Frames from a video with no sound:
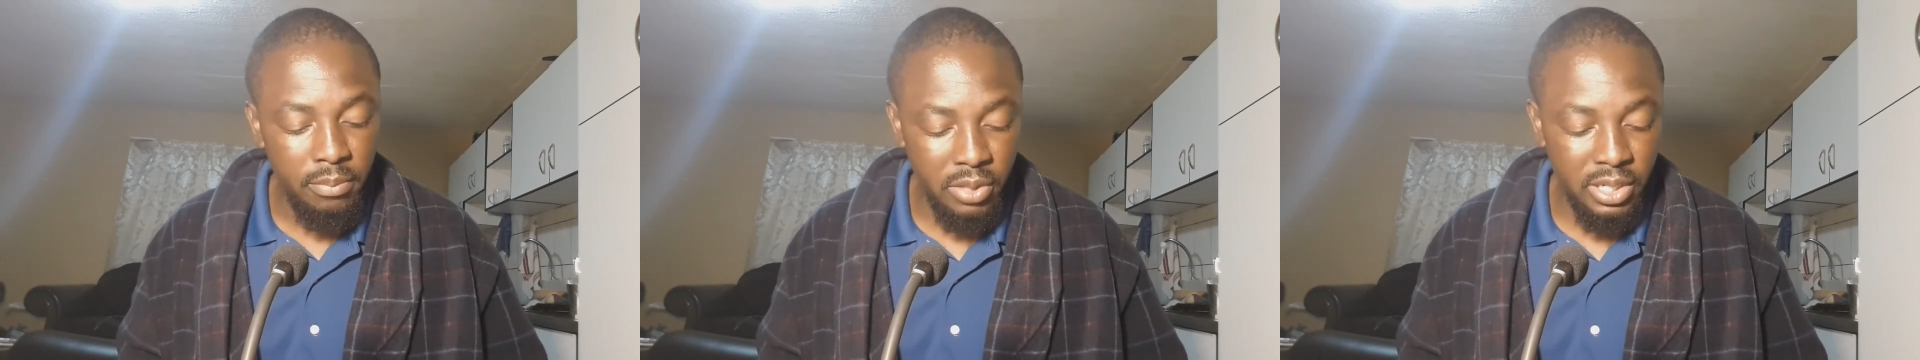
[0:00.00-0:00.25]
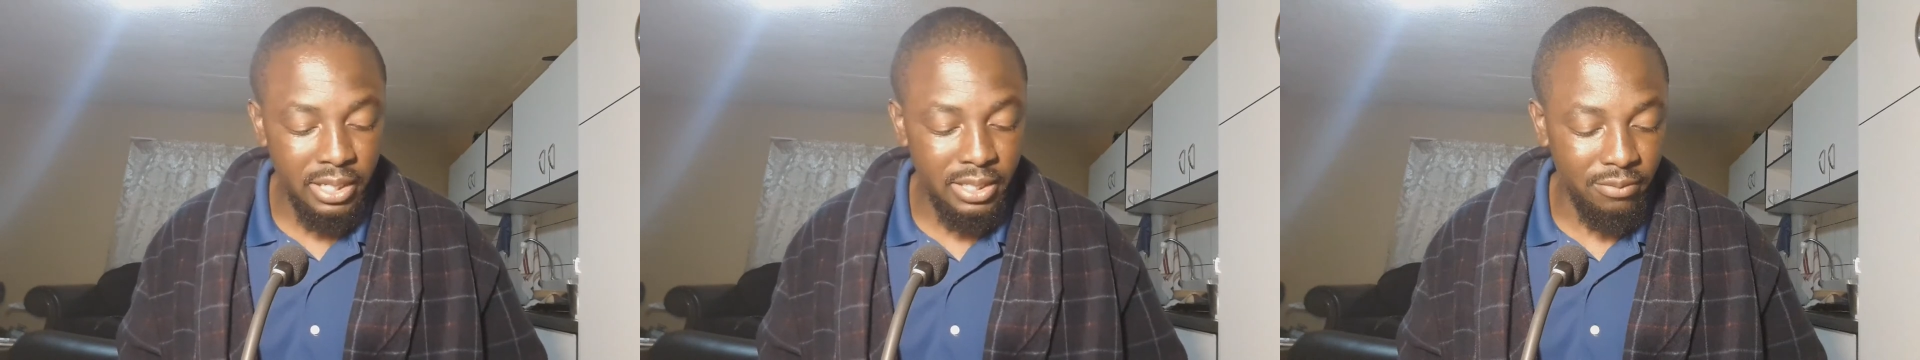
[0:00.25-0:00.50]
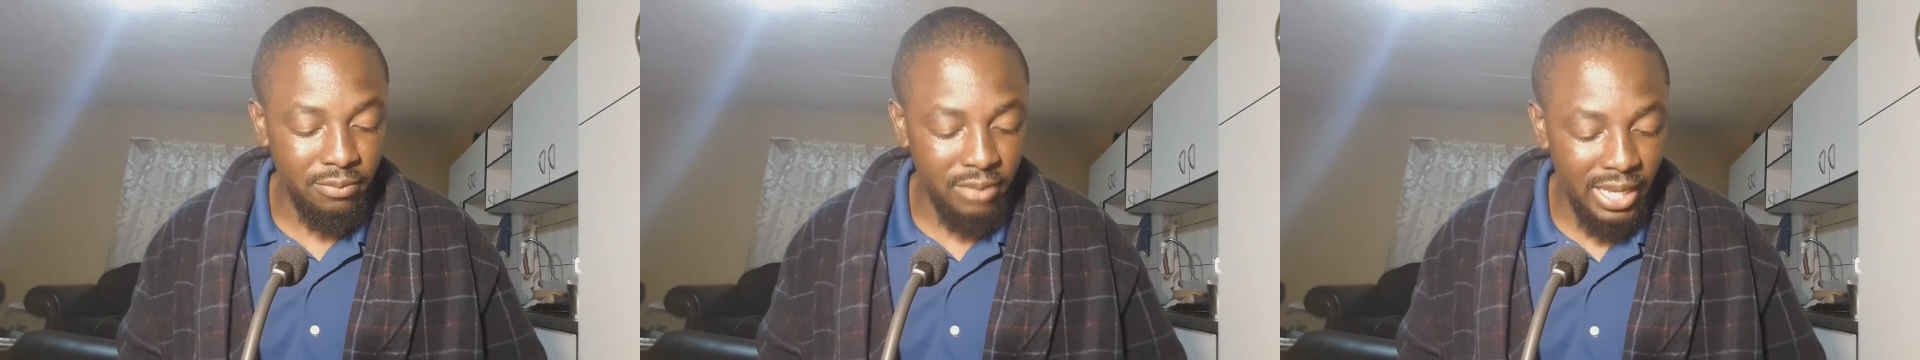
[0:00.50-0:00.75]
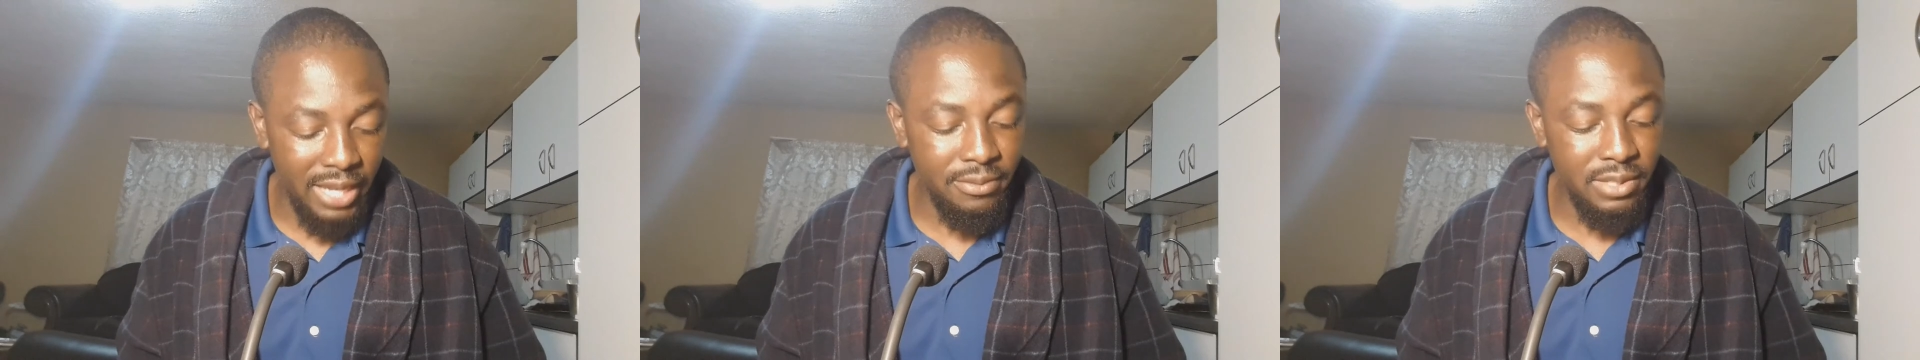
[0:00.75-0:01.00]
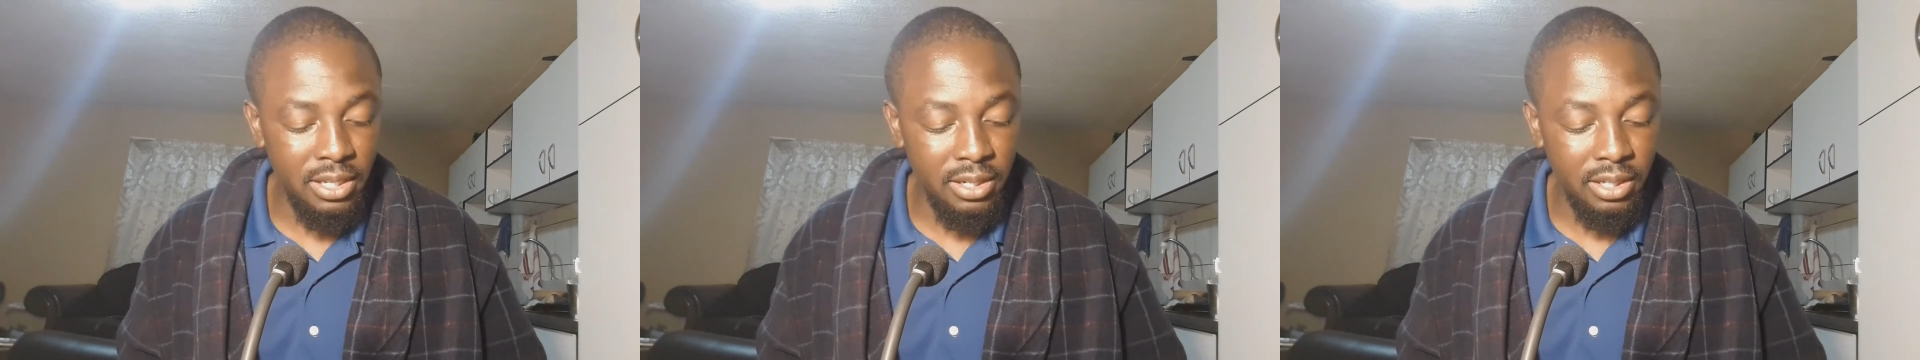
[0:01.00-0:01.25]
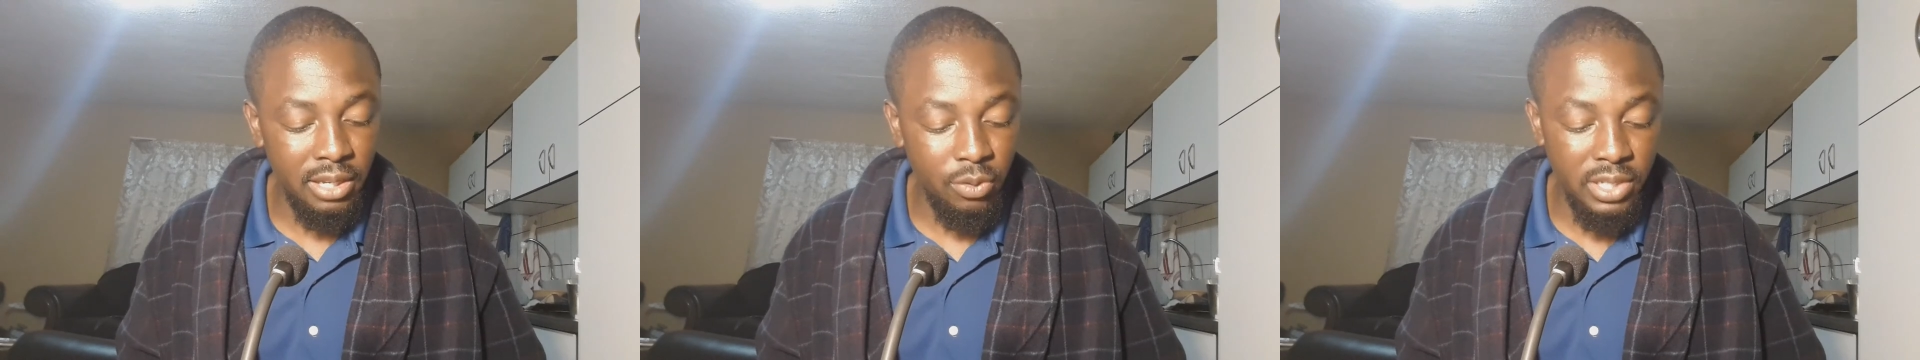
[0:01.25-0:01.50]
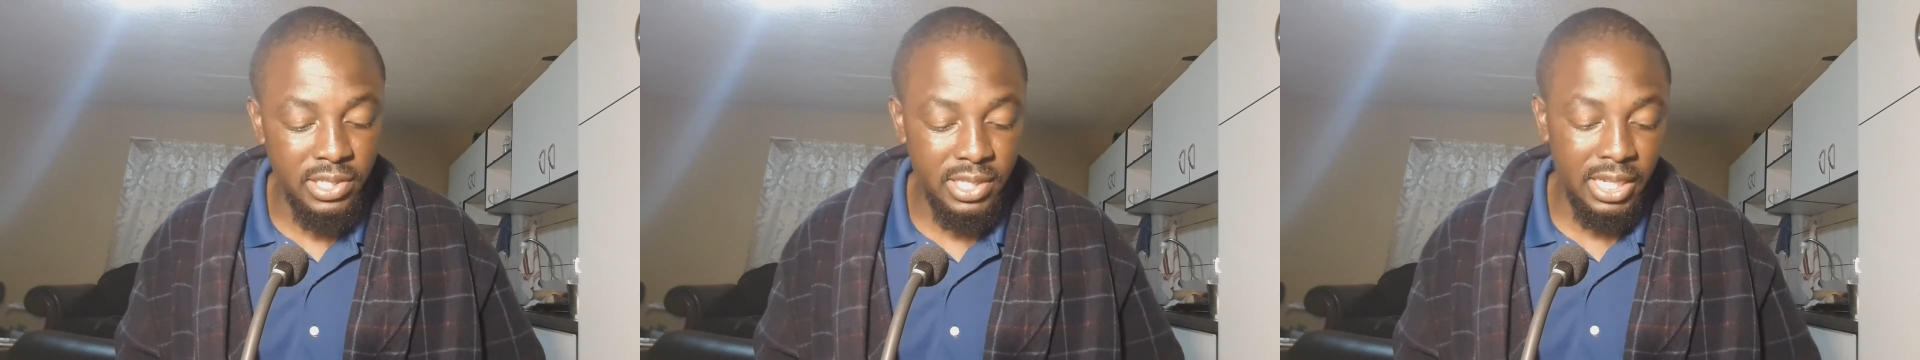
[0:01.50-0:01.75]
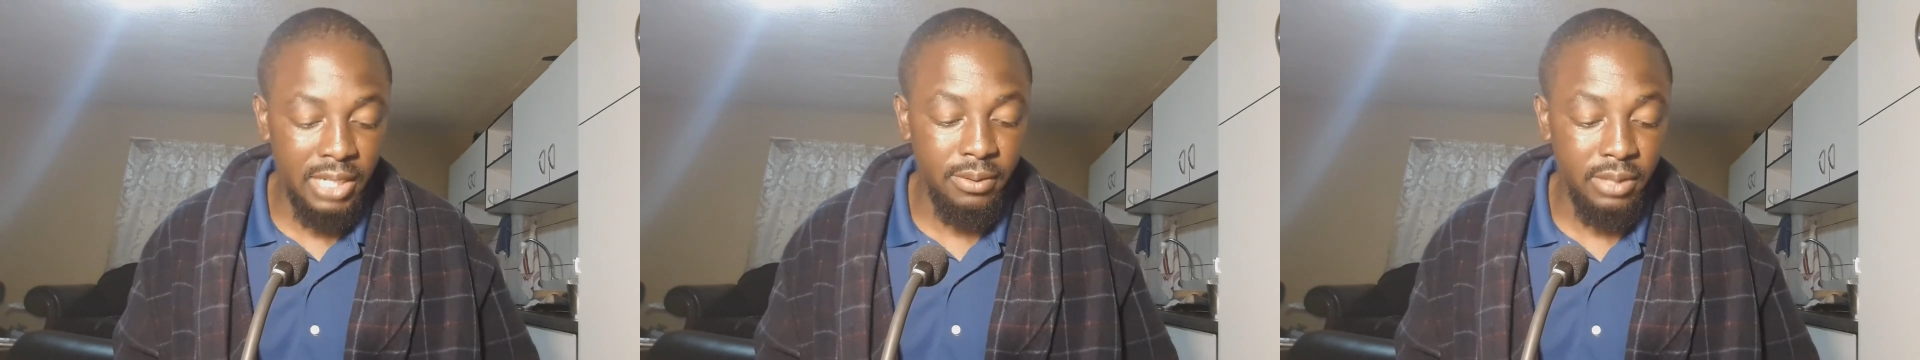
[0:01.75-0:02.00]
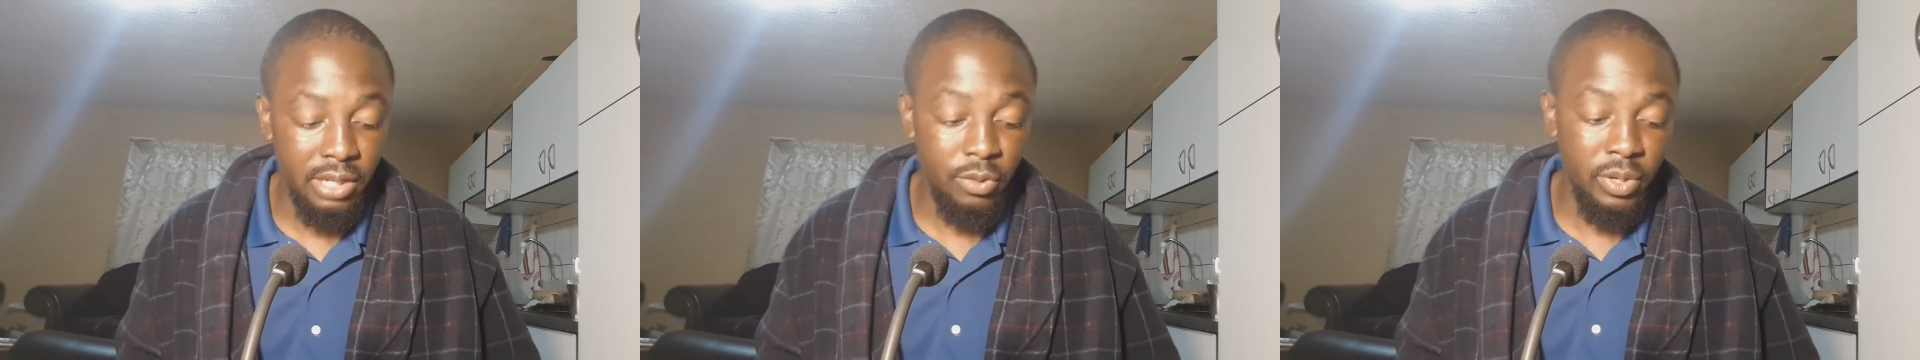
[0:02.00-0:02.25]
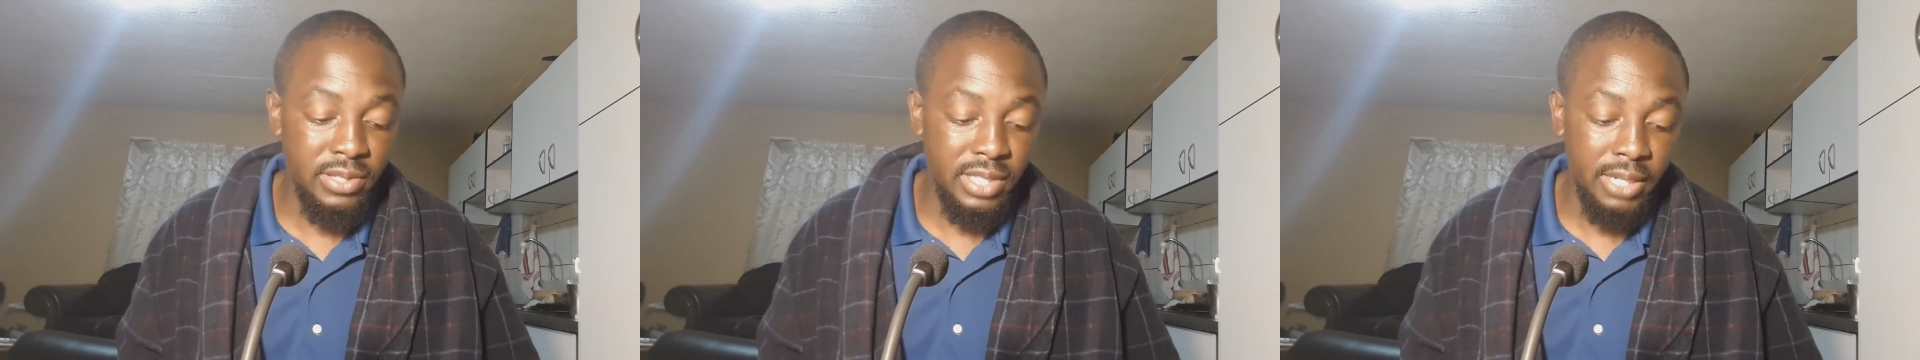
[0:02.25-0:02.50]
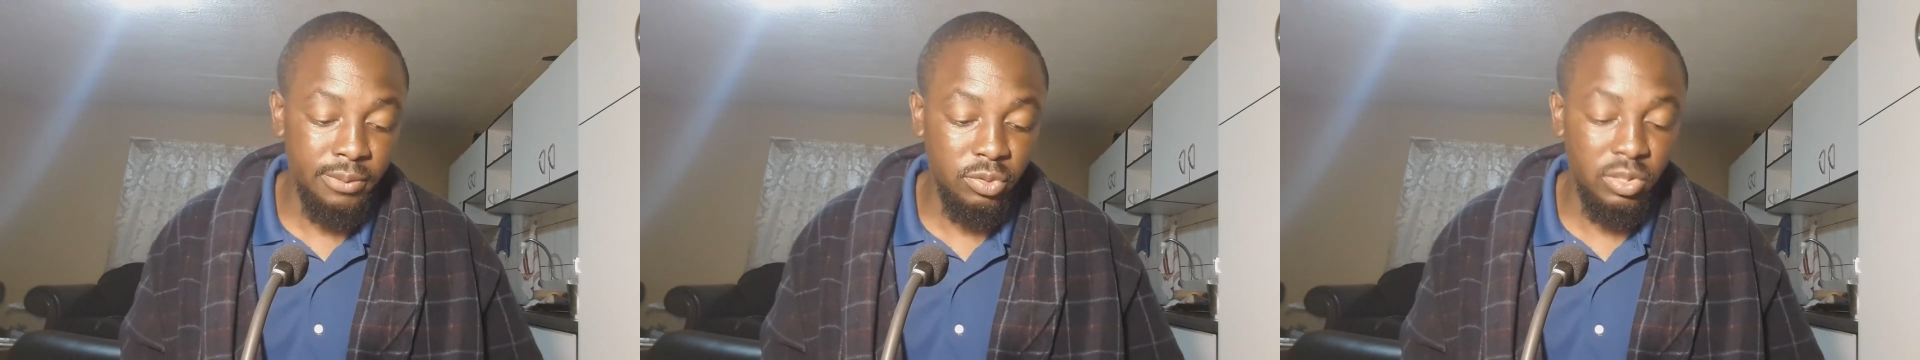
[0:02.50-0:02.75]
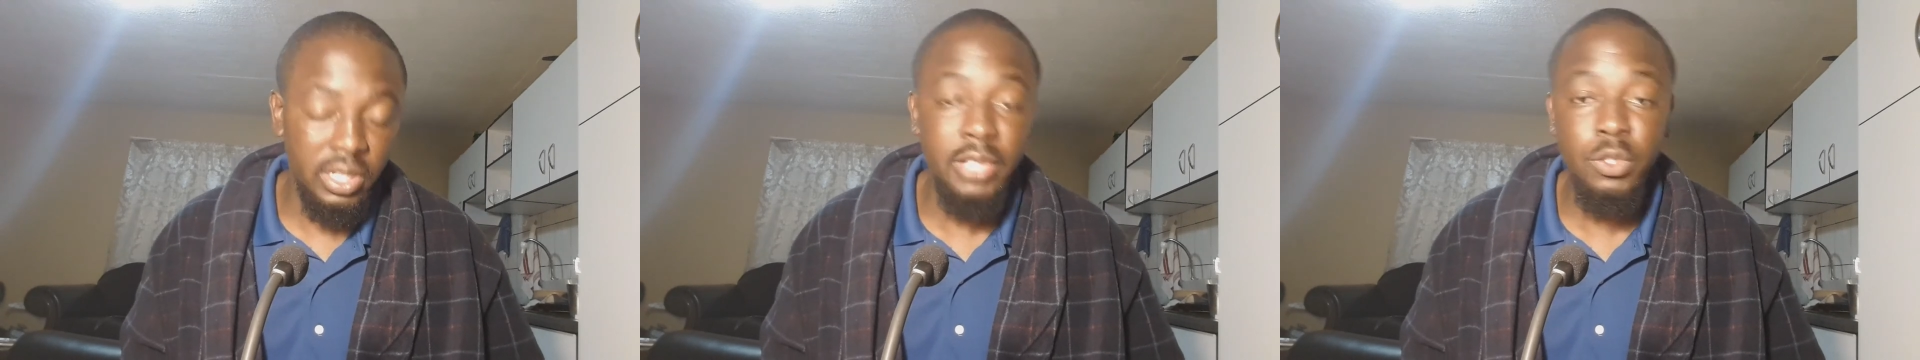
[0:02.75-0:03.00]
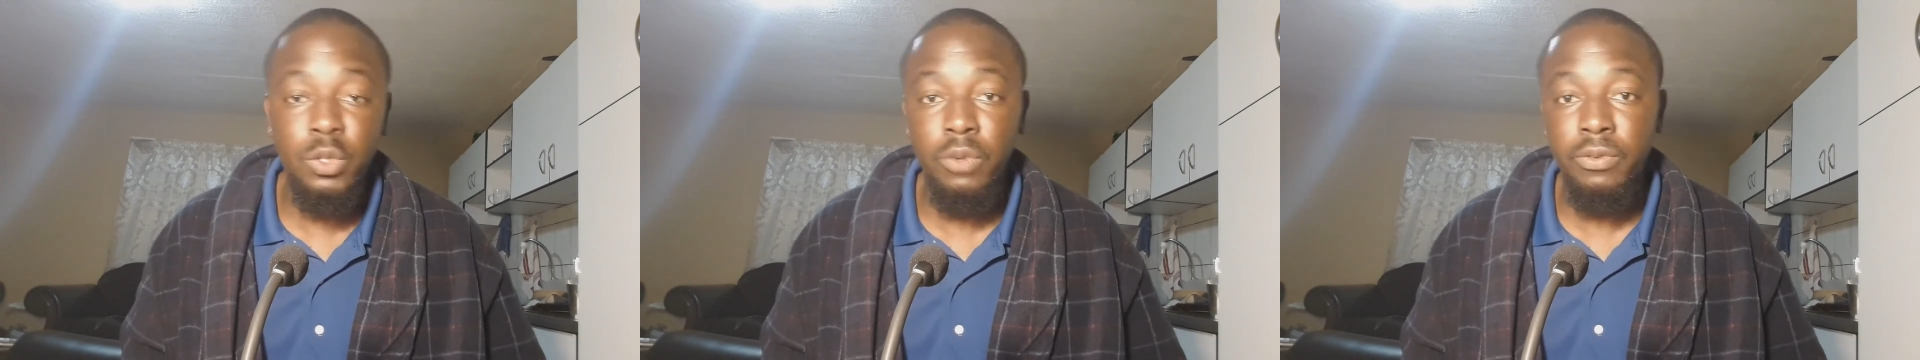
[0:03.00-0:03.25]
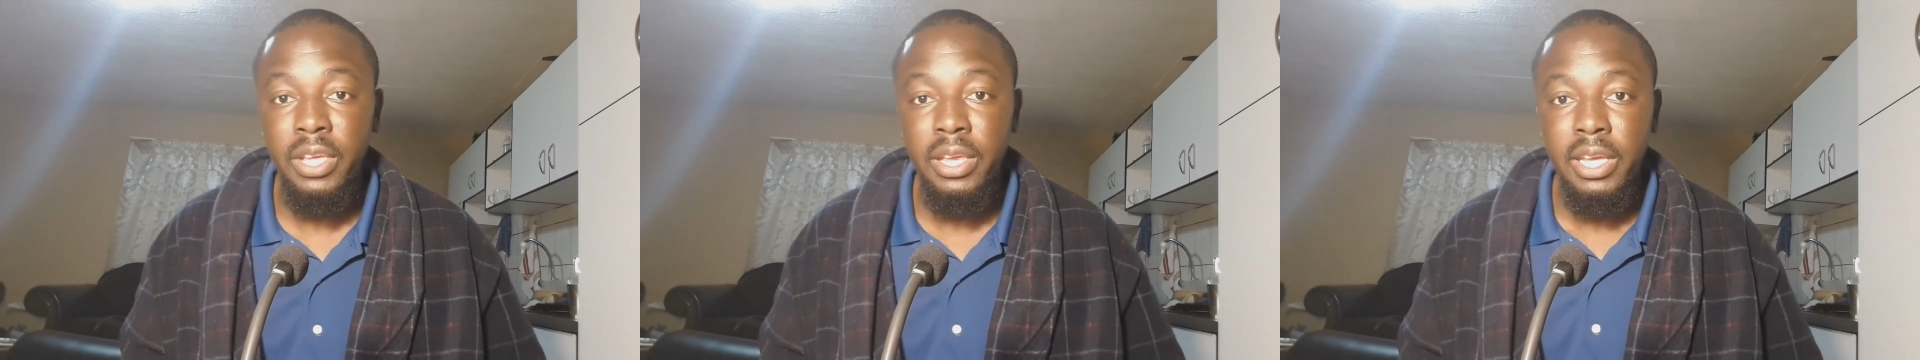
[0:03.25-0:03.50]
productive lives and can raise calves to the age of,